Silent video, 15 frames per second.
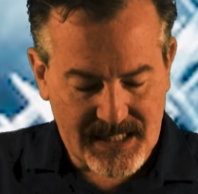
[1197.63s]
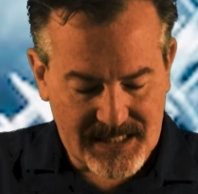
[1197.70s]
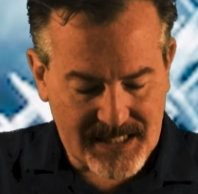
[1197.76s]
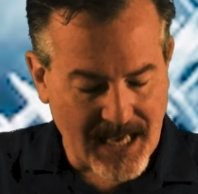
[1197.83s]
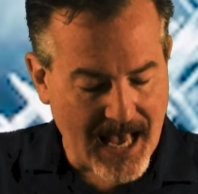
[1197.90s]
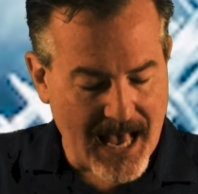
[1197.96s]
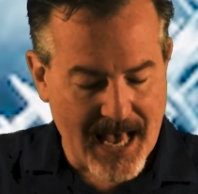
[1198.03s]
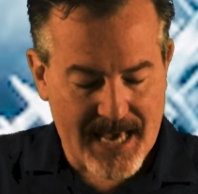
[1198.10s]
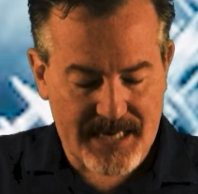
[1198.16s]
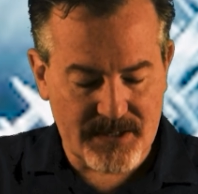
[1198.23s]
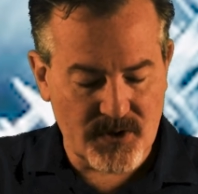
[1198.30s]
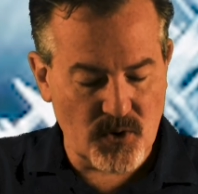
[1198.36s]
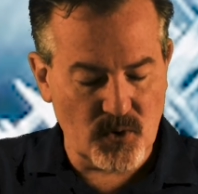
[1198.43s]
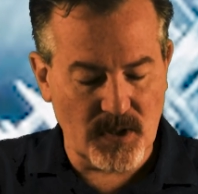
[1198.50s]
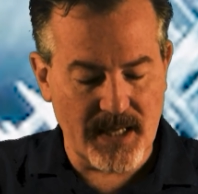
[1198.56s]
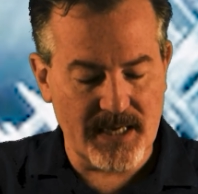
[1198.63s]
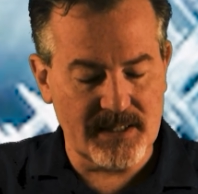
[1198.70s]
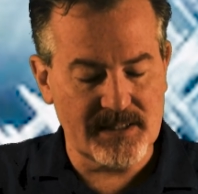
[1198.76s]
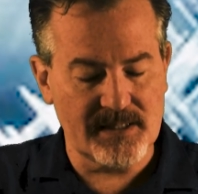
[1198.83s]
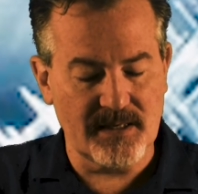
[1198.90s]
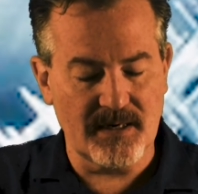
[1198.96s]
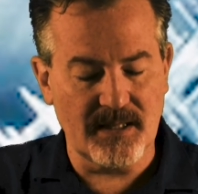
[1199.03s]
sighed no
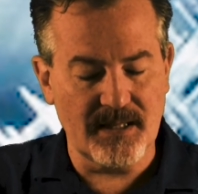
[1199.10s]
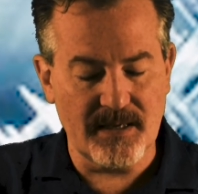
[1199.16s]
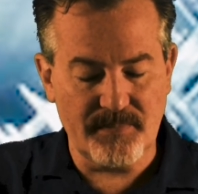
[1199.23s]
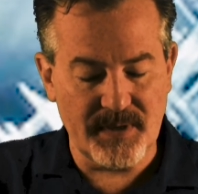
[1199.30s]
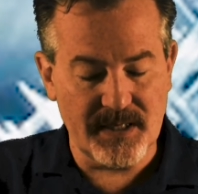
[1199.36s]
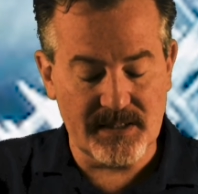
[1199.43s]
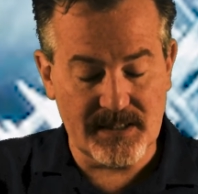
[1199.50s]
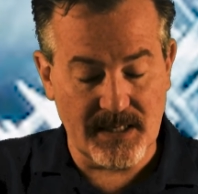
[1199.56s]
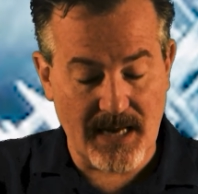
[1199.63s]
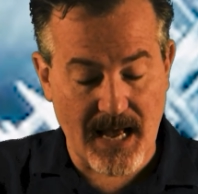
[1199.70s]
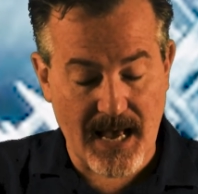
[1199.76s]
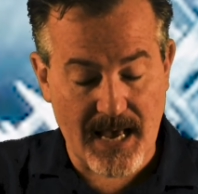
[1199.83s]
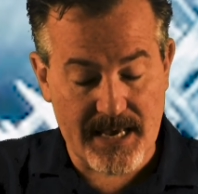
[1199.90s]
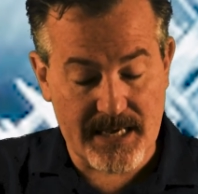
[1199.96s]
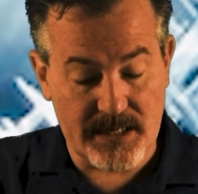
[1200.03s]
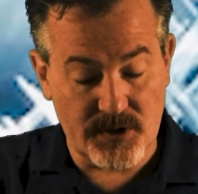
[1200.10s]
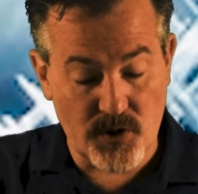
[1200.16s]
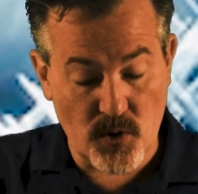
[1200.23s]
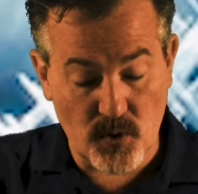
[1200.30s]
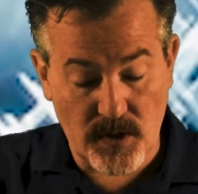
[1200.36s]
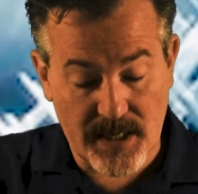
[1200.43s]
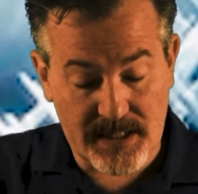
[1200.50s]
less than Alypius and I, and
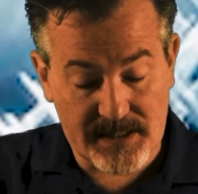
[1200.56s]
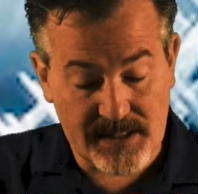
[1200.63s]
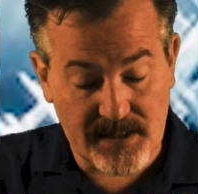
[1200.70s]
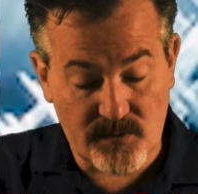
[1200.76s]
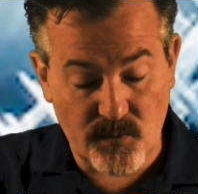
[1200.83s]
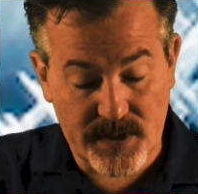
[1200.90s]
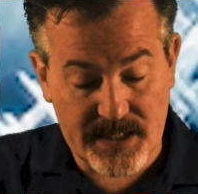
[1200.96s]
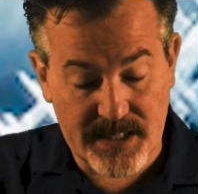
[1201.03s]
no less than we